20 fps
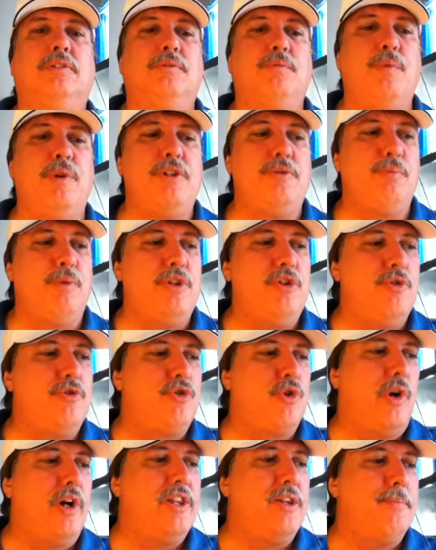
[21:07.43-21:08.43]
When you
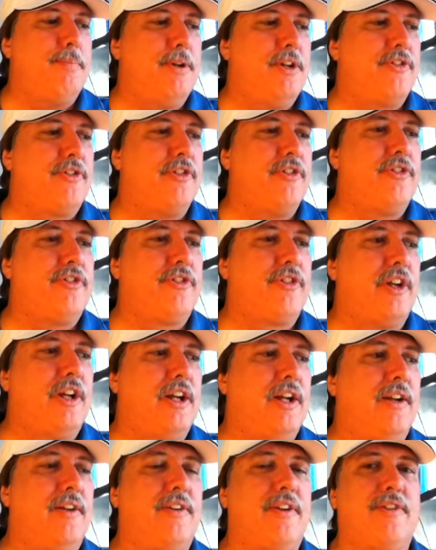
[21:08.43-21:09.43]
join the business,
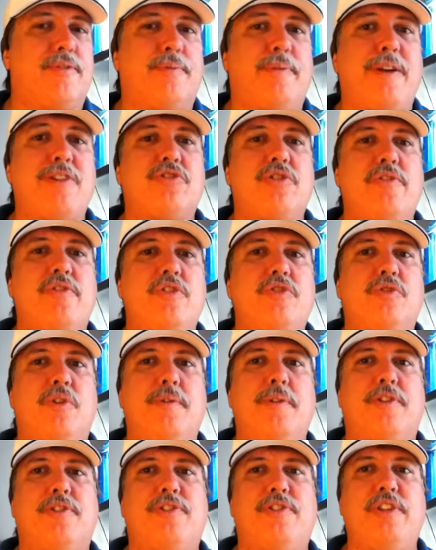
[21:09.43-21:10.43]
especially if you
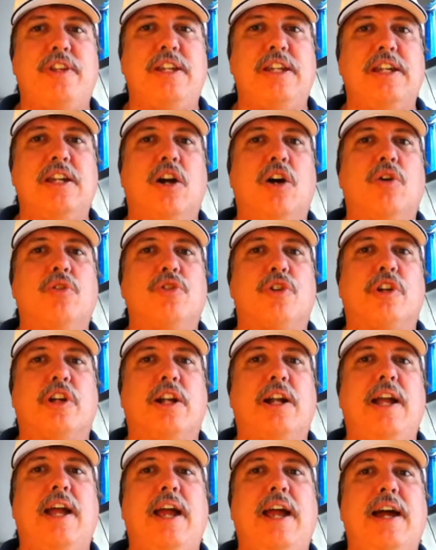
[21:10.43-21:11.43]
join as CEO, you're
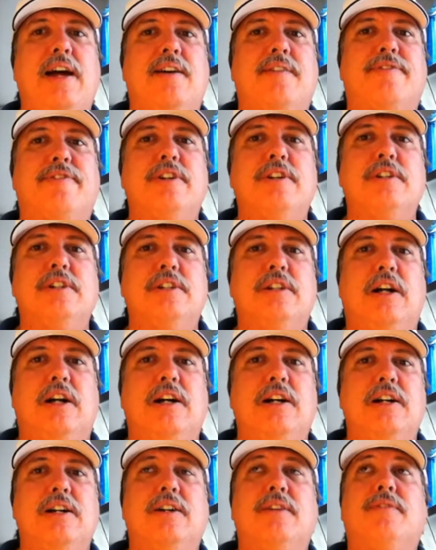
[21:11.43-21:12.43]
going to have
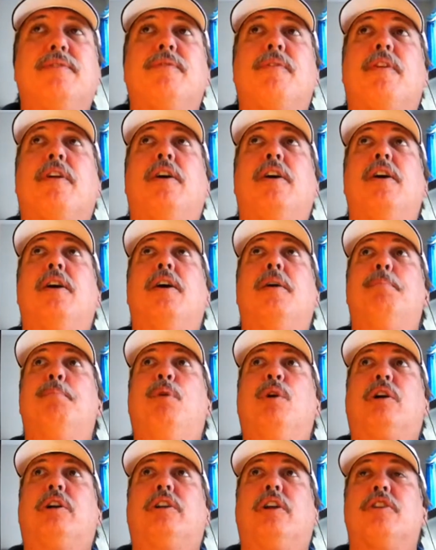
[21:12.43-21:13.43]
a
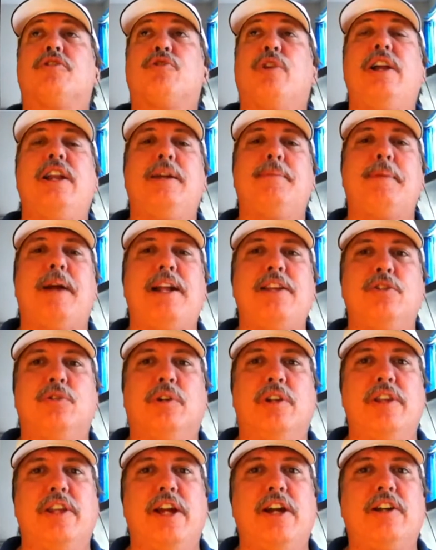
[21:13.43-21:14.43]
book, a training
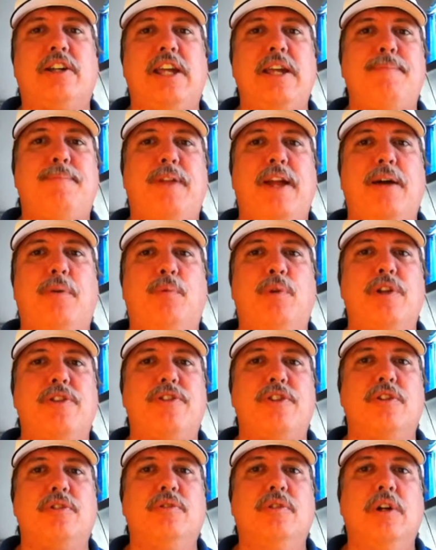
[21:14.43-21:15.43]
manual in there. Keep that
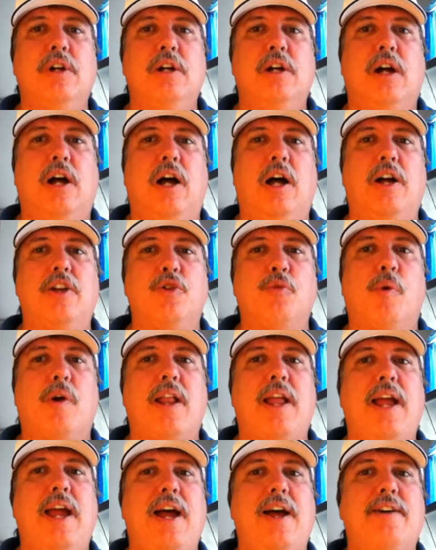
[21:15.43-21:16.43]
with you. You
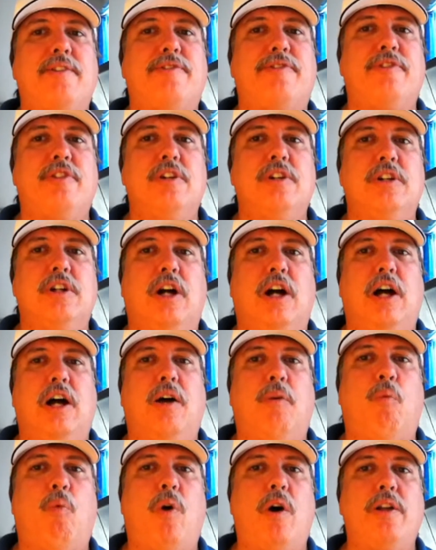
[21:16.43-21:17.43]
want to have
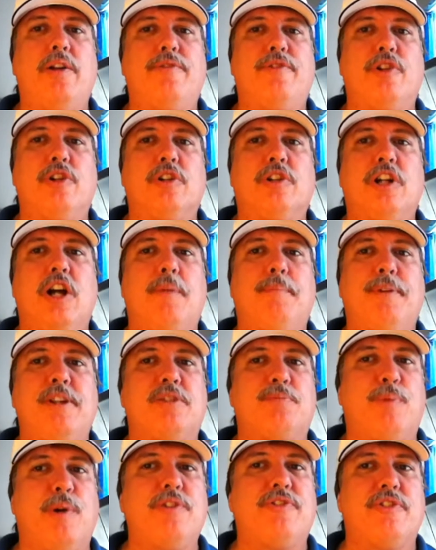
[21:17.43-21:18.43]
one of your
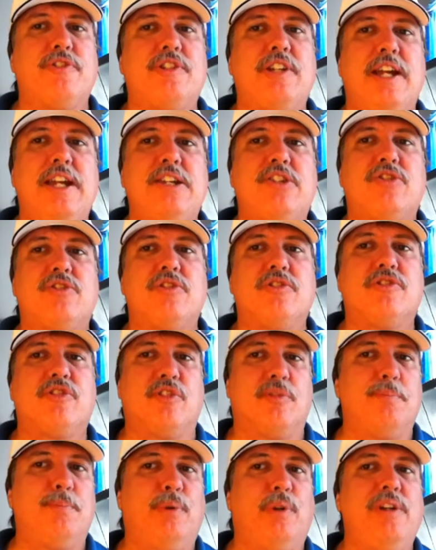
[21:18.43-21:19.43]
company's presentations
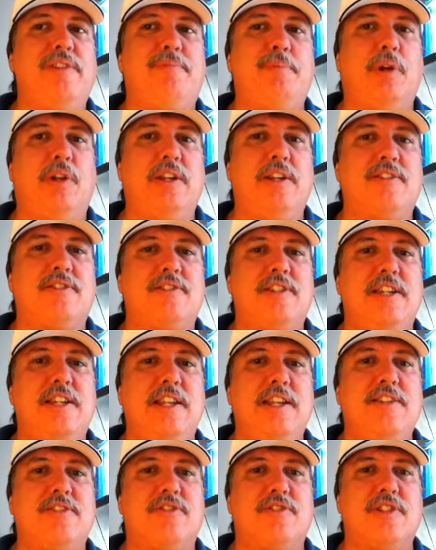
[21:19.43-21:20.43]
or belief building
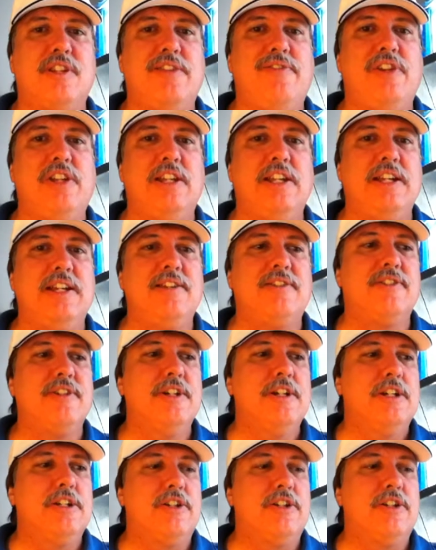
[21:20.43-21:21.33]
CDs or DVDs.